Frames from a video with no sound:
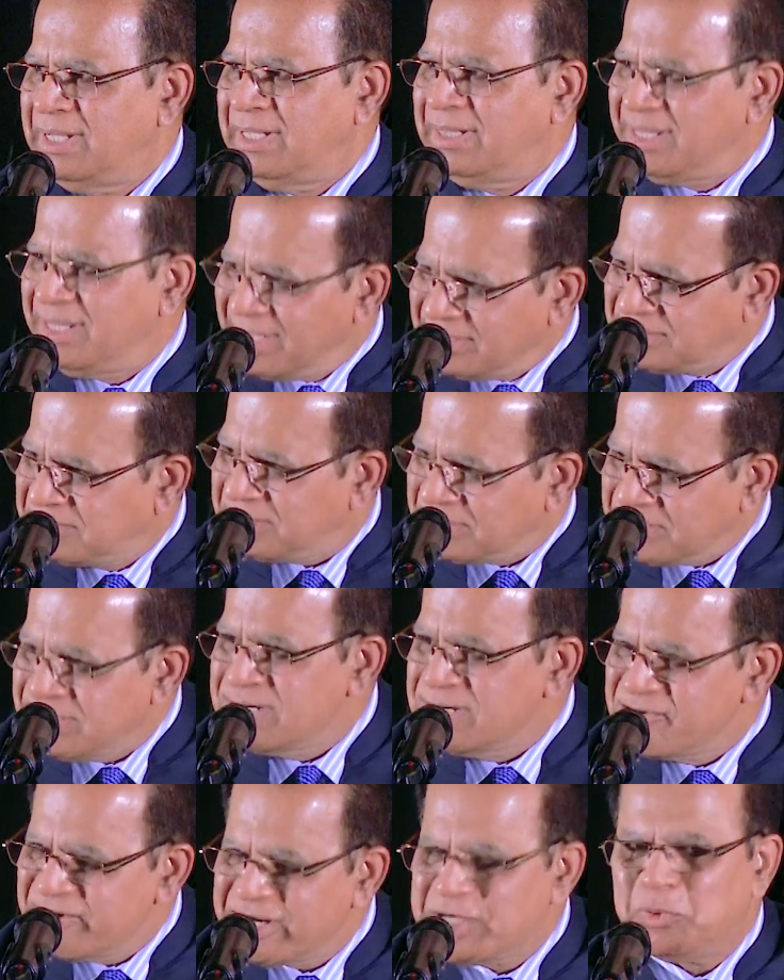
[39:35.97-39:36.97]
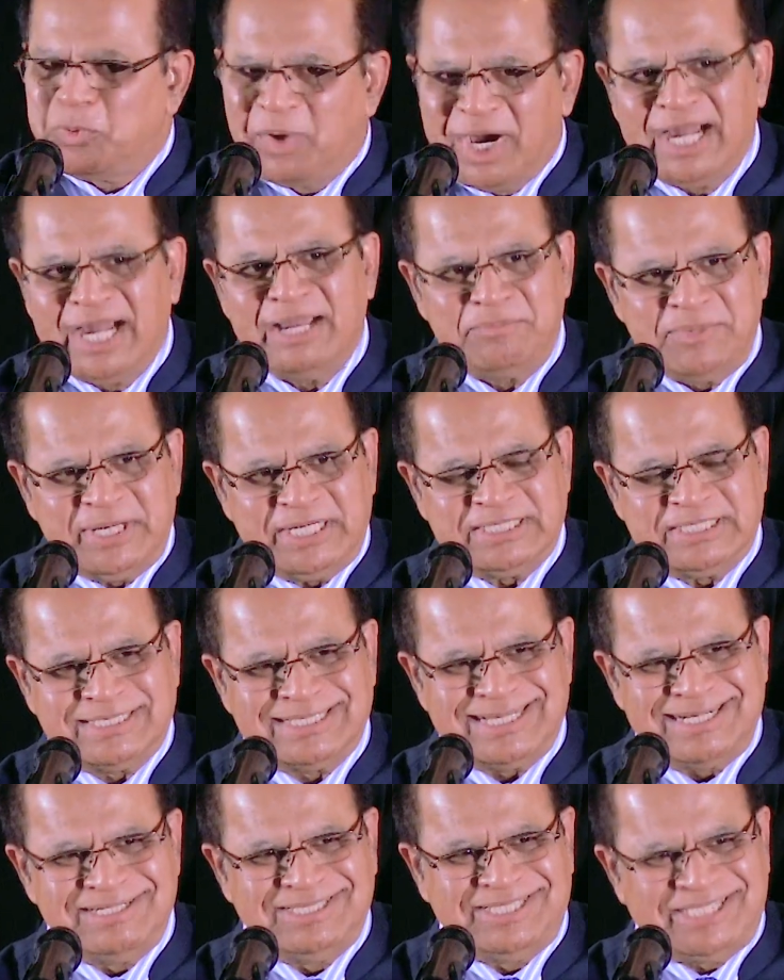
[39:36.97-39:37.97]
There are certain requirements,
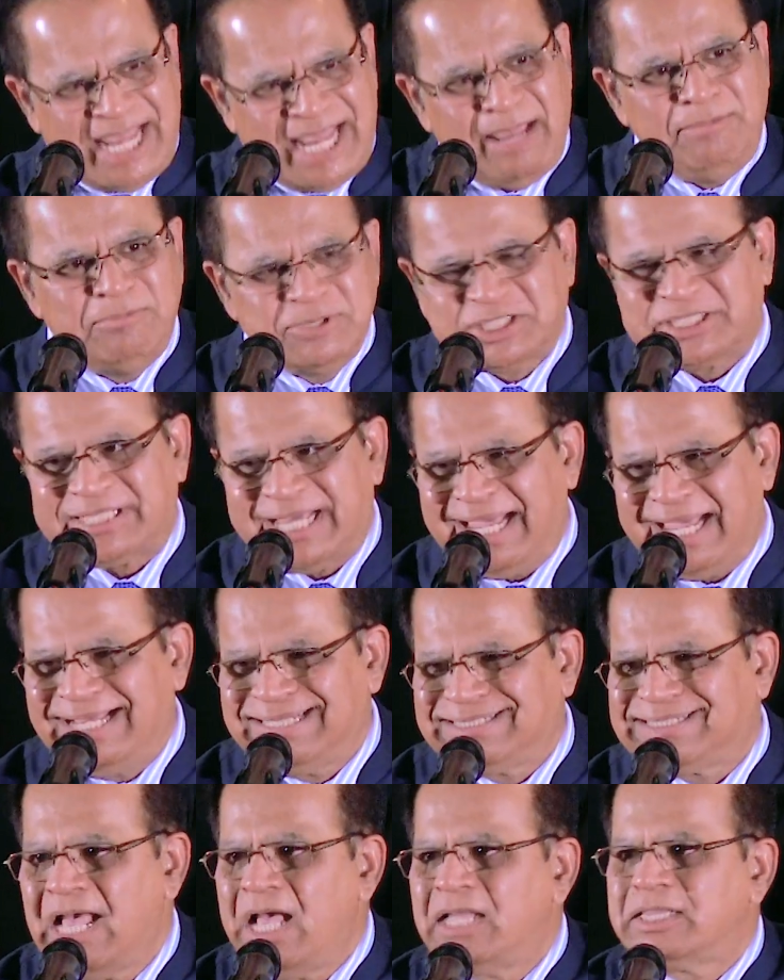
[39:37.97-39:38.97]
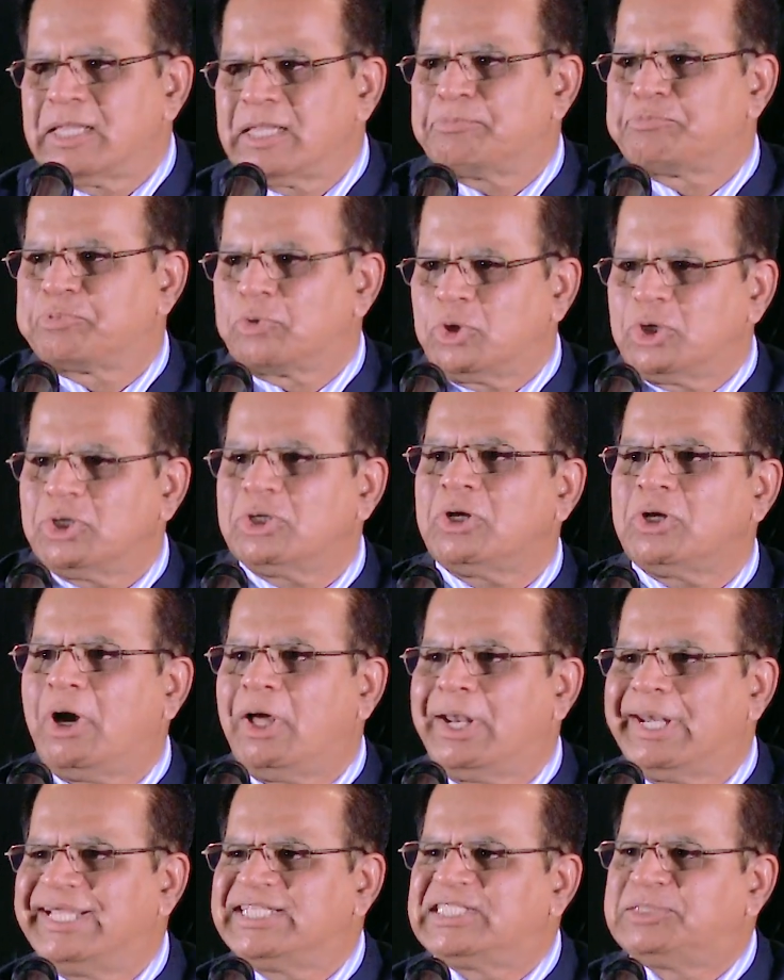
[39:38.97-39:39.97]
and James says the
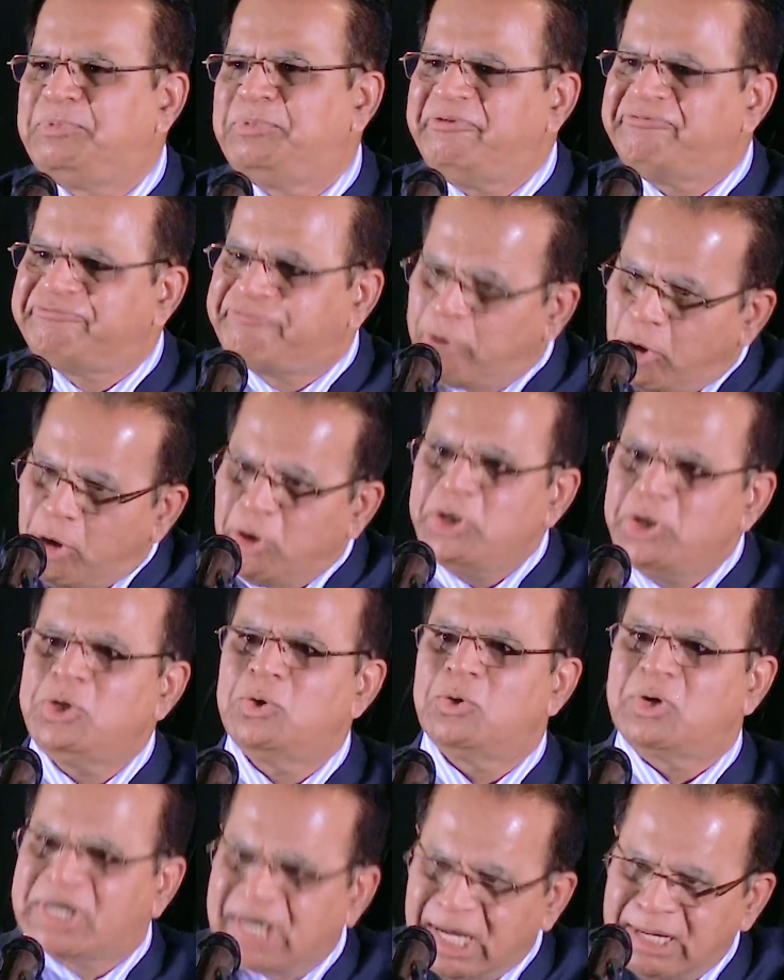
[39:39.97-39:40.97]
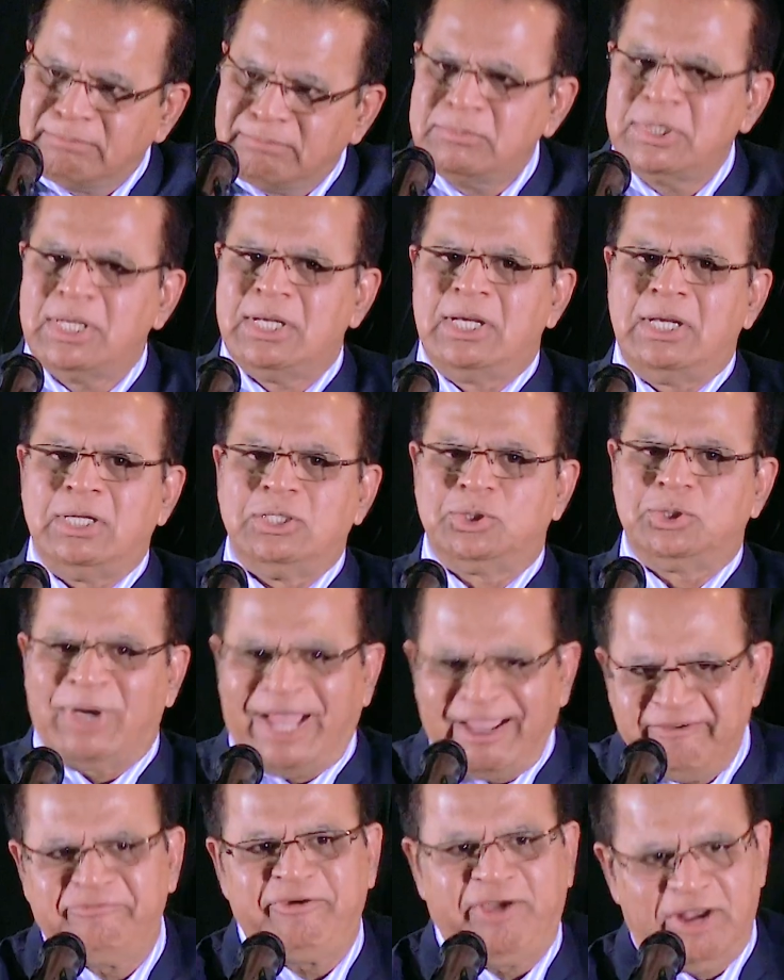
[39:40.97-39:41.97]
protocol is before you come to
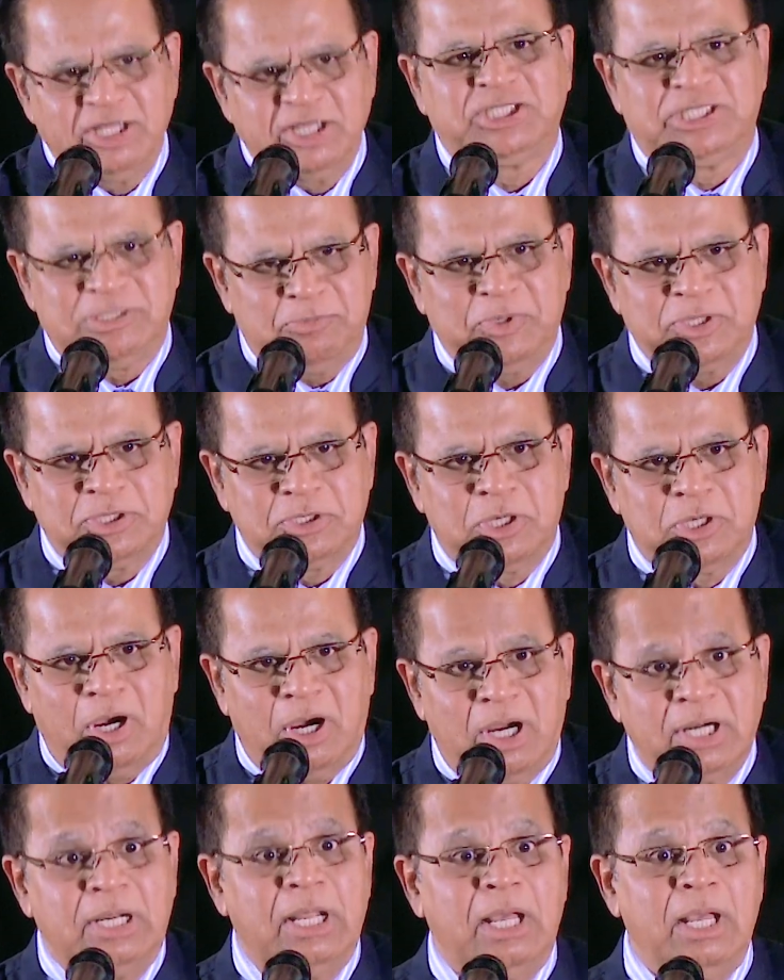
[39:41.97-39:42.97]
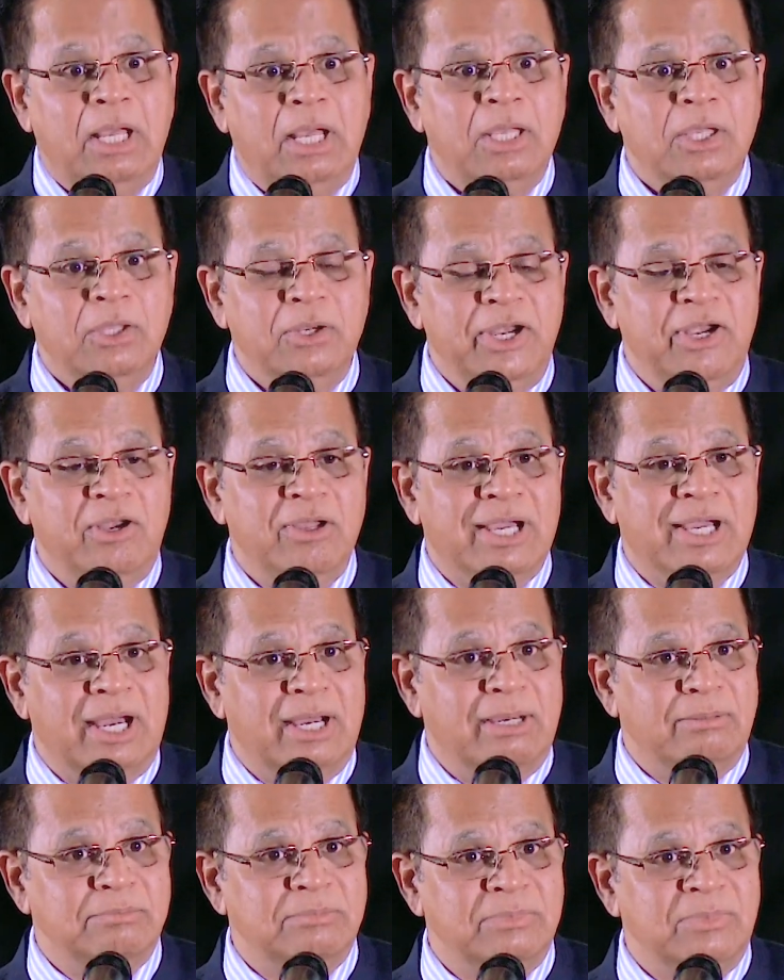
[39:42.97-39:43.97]
have fellowship with God, you need to
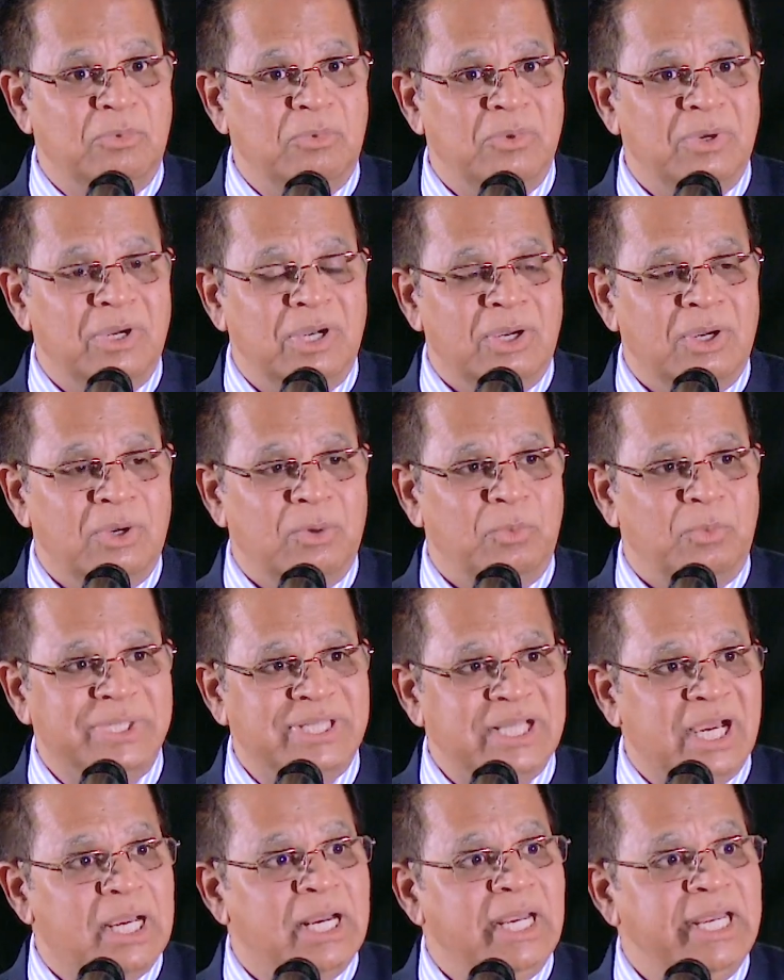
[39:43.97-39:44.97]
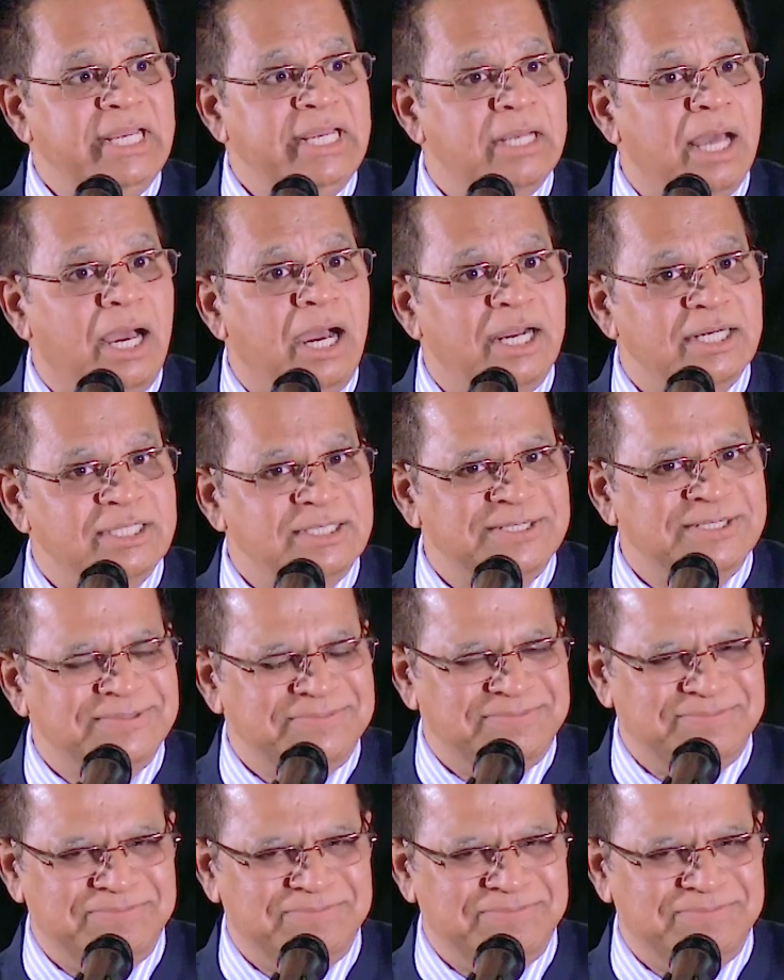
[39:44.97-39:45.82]
come with a clean heart.